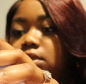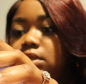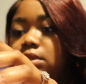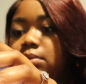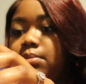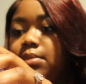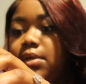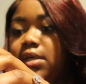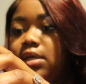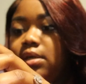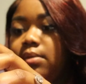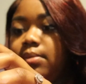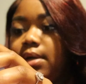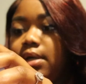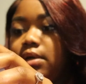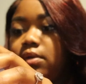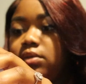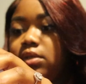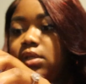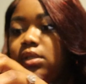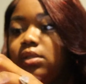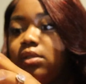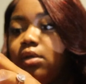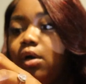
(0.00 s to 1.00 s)
looked big, but I don't
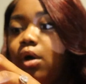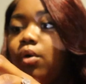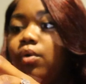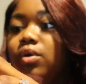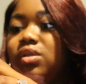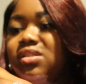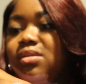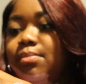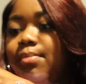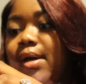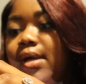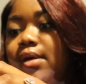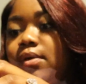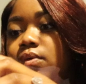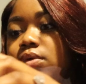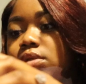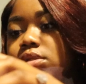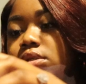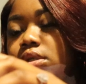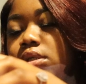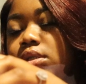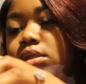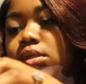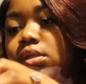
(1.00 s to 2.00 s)
think, oh, because the bottle was
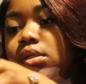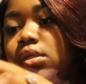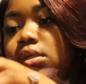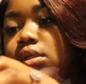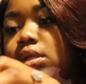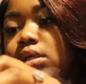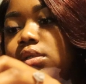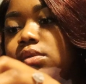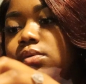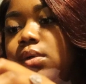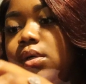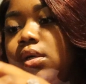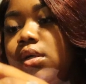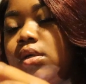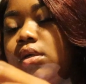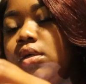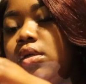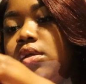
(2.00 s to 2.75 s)
circular, that's why.